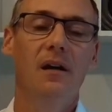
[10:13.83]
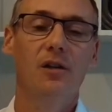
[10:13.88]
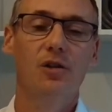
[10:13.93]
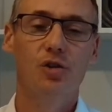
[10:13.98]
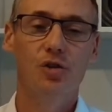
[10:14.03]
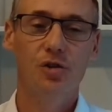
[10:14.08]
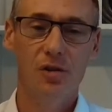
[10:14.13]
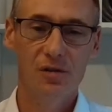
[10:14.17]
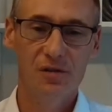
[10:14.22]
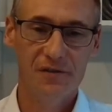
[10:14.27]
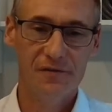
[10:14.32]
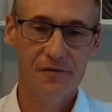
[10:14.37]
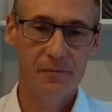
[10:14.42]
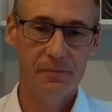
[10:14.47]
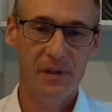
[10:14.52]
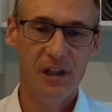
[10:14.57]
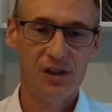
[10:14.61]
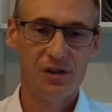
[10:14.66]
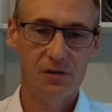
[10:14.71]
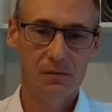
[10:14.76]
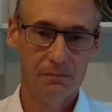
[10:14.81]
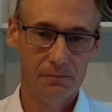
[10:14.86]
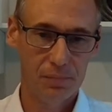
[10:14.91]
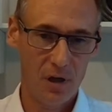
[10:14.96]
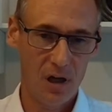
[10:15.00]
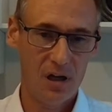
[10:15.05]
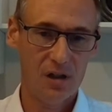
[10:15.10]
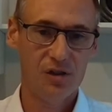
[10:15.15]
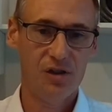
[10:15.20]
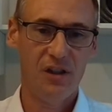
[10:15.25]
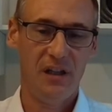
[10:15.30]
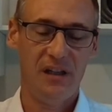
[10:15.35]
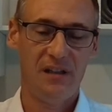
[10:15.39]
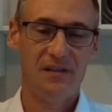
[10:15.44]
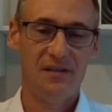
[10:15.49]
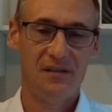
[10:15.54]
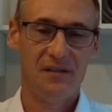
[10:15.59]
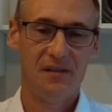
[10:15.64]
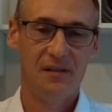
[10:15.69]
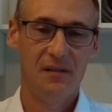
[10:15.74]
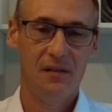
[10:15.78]
transformation
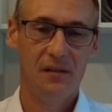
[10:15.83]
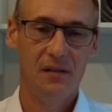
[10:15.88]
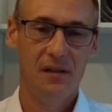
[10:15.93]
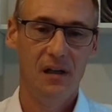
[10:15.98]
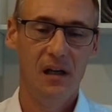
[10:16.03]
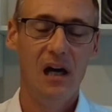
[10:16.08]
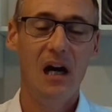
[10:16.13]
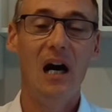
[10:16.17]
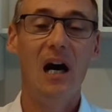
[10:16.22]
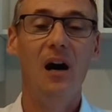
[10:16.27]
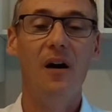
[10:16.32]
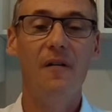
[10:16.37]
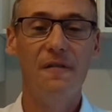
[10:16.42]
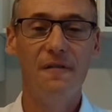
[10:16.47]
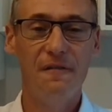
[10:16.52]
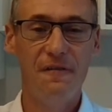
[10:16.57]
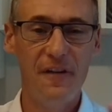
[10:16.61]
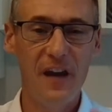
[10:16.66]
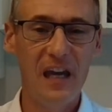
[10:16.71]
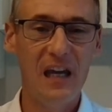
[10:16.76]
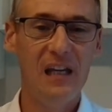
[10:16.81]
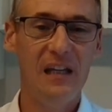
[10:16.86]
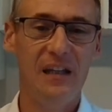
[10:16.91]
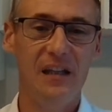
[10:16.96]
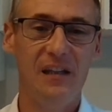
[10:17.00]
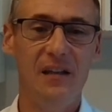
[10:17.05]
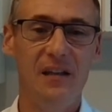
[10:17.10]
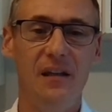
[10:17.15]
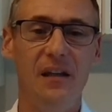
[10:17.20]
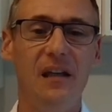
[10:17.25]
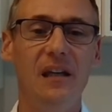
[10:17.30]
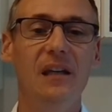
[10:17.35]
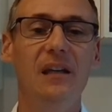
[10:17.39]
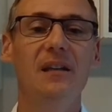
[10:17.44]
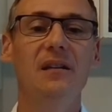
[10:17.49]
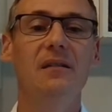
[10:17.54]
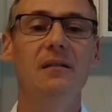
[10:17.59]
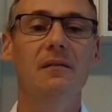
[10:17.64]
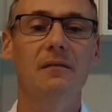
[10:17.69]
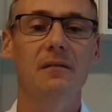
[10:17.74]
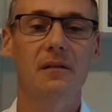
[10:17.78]
projects are failing
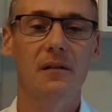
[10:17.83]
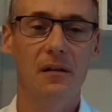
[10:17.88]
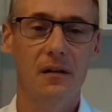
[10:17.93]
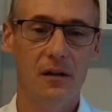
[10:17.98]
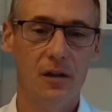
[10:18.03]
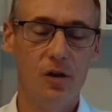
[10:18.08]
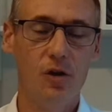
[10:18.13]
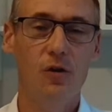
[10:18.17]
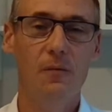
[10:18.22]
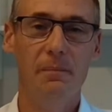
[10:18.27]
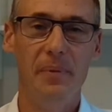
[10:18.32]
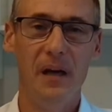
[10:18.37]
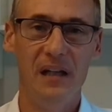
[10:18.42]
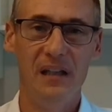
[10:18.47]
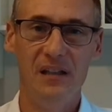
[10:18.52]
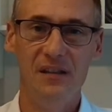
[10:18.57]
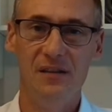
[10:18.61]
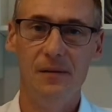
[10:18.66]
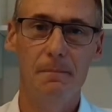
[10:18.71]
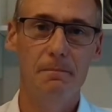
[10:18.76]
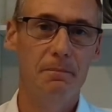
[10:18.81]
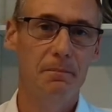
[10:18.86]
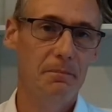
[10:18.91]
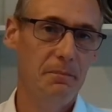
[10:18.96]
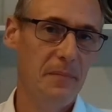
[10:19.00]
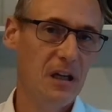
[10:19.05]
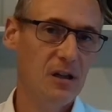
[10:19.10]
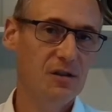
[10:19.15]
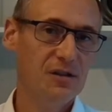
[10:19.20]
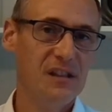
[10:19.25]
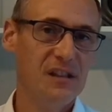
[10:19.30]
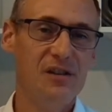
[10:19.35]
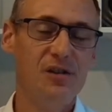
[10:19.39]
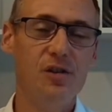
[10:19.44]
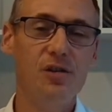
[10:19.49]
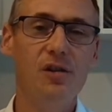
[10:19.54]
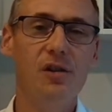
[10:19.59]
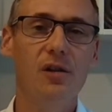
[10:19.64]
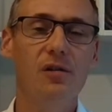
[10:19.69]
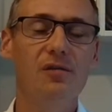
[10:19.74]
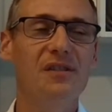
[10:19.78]
in companies. Because as
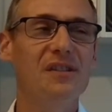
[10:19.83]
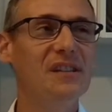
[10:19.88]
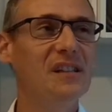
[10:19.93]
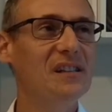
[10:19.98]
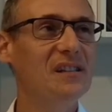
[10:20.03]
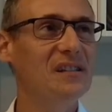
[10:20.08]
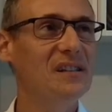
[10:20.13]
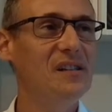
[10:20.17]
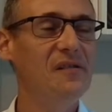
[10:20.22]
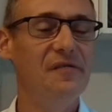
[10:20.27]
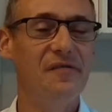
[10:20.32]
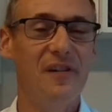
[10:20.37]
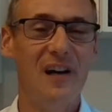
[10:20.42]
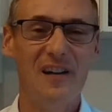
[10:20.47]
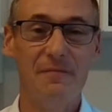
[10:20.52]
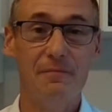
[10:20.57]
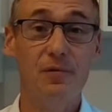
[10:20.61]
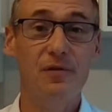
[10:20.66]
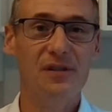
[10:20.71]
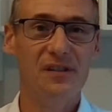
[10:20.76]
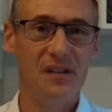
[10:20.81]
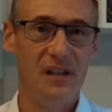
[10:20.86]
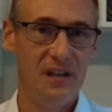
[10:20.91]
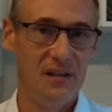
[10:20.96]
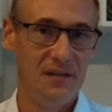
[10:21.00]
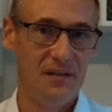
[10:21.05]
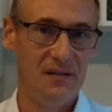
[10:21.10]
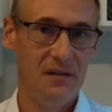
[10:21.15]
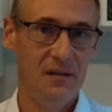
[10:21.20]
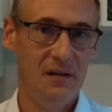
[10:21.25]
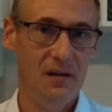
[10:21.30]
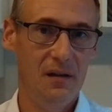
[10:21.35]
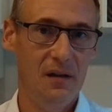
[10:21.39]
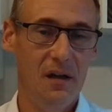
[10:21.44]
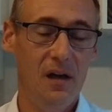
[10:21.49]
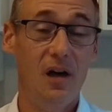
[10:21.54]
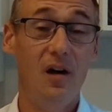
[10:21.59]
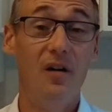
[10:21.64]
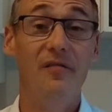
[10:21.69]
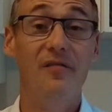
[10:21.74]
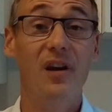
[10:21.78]
you know, 65%
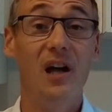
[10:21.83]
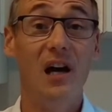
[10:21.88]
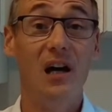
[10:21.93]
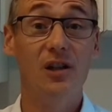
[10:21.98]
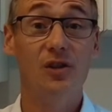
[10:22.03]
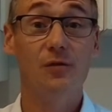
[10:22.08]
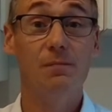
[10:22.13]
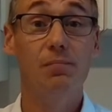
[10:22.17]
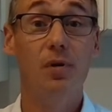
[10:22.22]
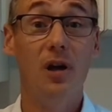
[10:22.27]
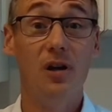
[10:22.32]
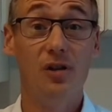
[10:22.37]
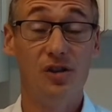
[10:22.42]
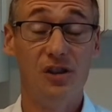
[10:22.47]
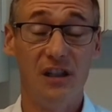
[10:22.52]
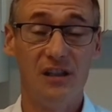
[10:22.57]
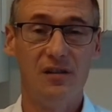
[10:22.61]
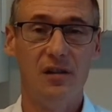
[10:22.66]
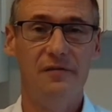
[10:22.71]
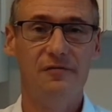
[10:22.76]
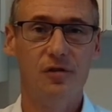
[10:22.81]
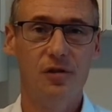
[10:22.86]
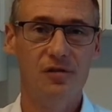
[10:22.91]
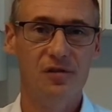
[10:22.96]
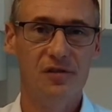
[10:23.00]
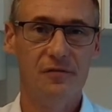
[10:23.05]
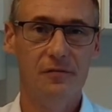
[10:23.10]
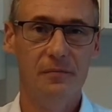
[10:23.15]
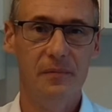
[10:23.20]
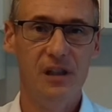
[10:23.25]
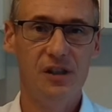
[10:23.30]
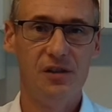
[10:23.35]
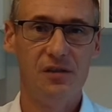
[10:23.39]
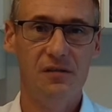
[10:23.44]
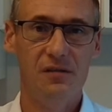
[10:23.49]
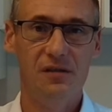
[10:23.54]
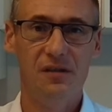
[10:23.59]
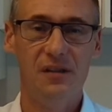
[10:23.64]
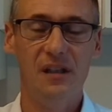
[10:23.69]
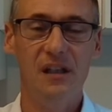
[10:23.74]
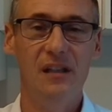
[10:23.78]
of large projects of
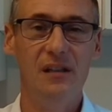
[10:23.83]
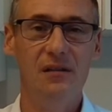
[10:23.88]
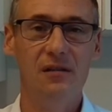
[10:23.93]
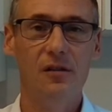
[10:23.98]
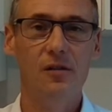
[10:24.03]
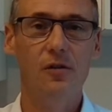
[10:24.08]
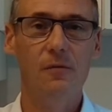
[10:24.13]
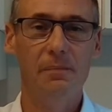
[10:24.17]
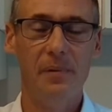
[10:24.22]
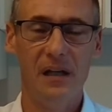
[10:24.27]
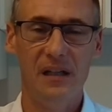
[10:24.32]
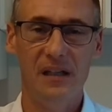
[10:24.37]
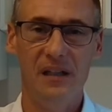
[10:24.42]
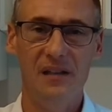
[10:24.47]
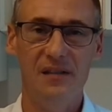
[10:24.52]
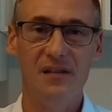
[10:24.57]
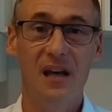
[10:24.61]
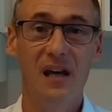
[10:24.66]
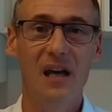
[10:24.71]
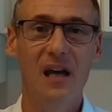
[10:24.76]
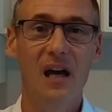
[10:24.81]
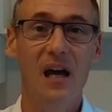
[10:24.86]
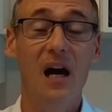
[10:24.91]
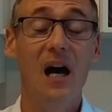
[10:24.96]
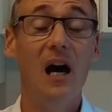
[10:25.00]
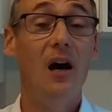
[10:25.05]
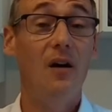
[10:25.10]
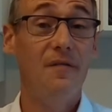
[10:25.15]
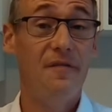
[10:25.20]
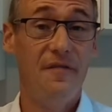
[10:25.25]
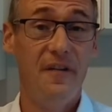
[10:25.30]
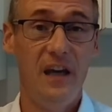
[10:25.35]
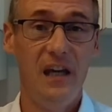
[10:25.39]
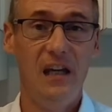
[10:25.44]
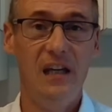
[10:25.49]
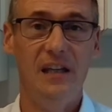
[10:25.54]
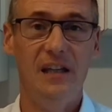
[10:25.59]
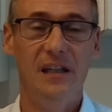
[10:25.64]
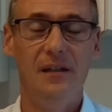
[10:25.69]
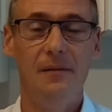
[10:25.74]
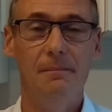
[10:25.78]
transformations in companies are
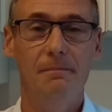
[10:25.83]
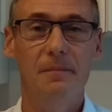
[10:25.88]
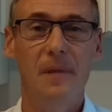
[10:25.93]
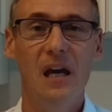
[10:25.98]
failing.